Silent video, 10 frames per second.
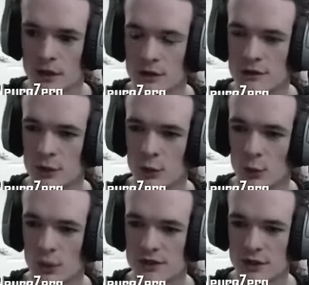So
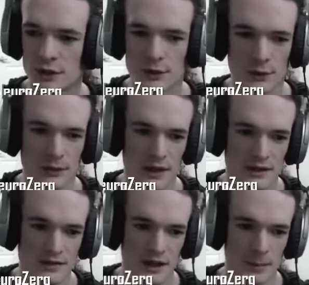what's a clue that
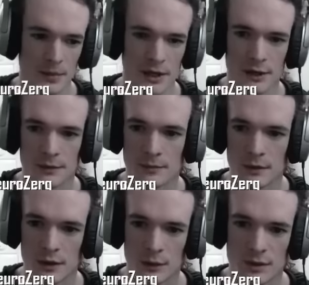it's not Bio?
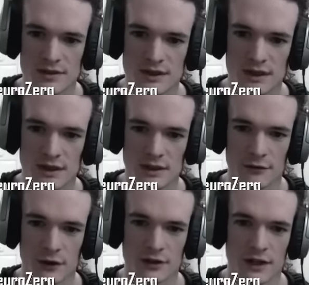We see a
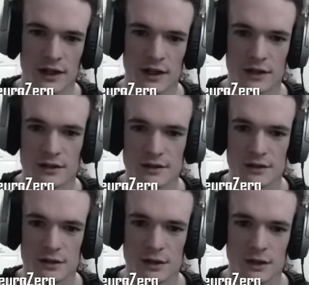fuck ton of Hellions
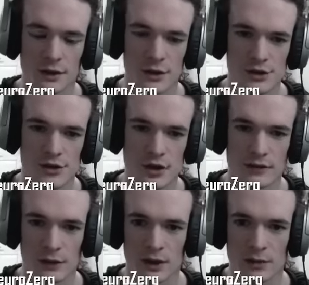that are just
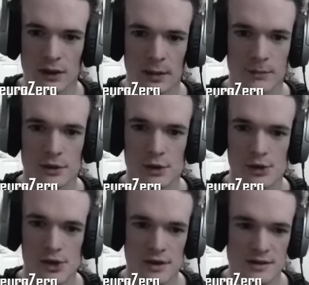driving around the map.
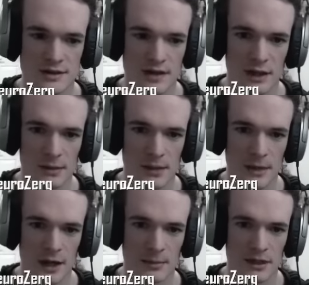Usually this is going to be a
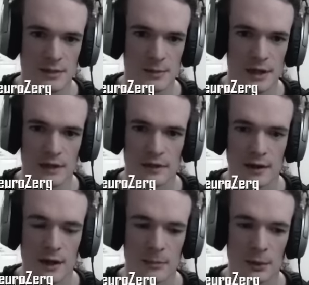mech-based play,
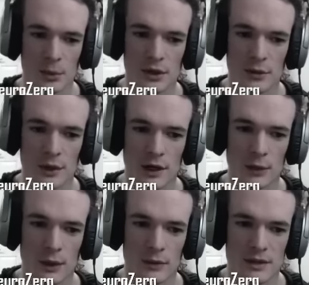but we don't know
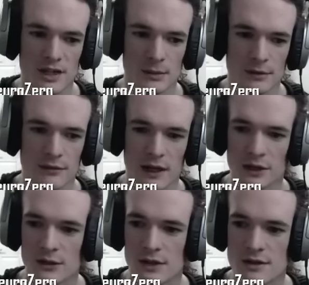whether it's going to be
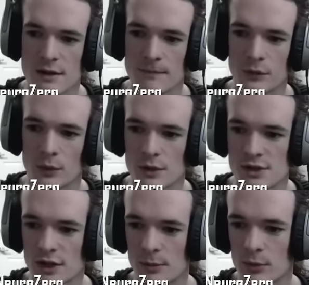factories or
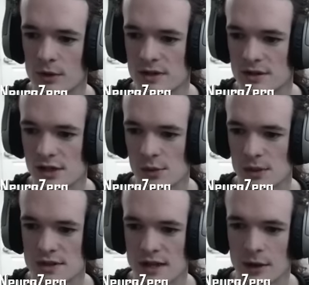starports until
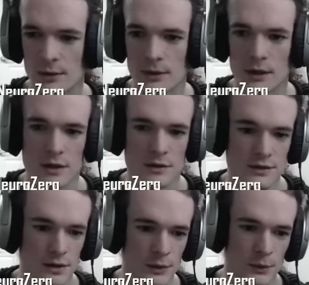we scout.
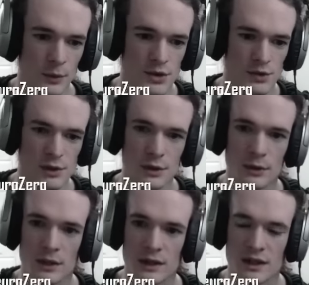So what you
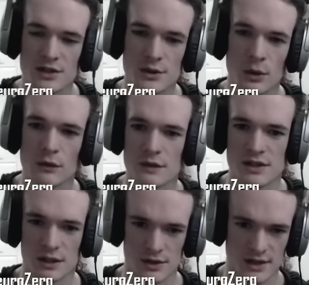do is you
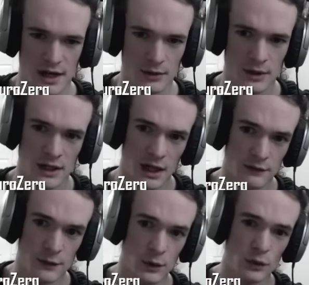Overseer scout.
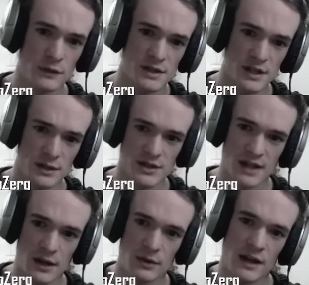If you Overseer
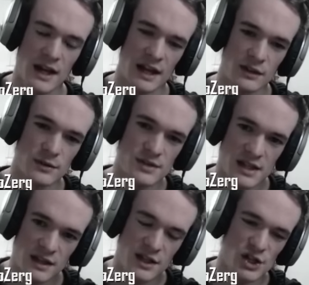scout and you
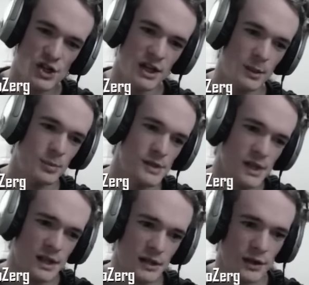see this shit in
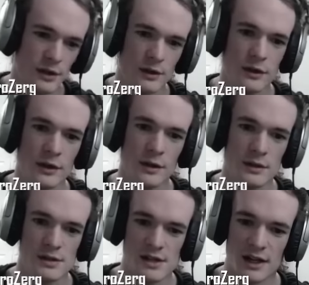particular,
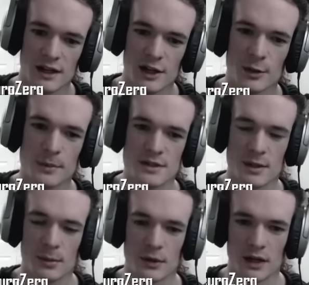take Carapace
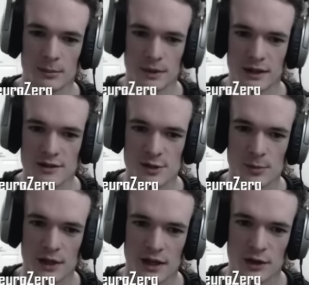upgrade because you
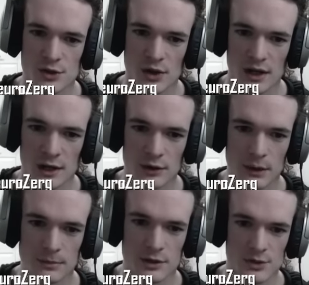plan on trading
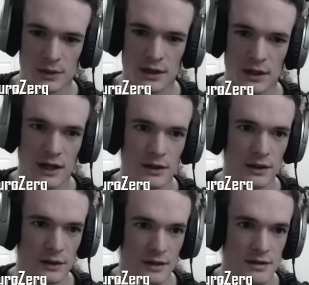Corruptors with their air
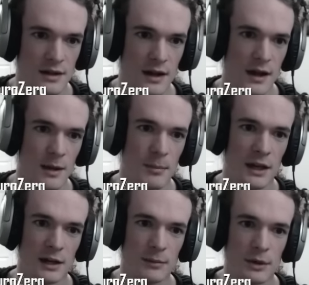units.
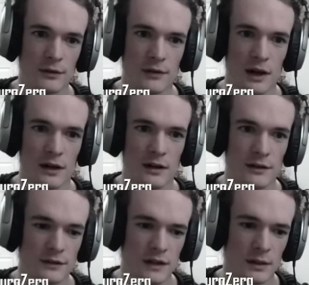Make a Muta flock
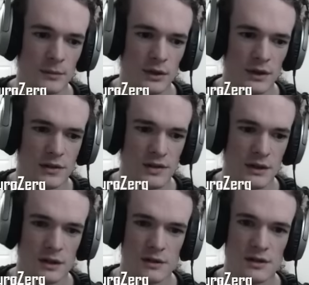of 10 Mutas
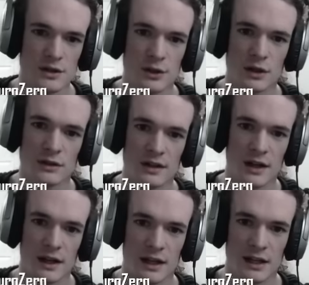so you can
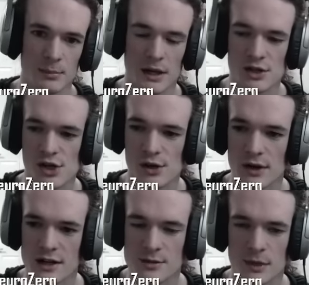deny any Banshee
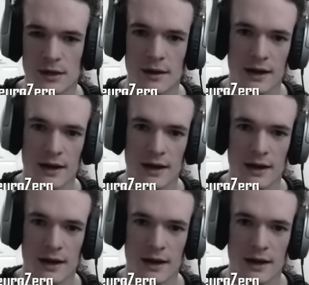harassment.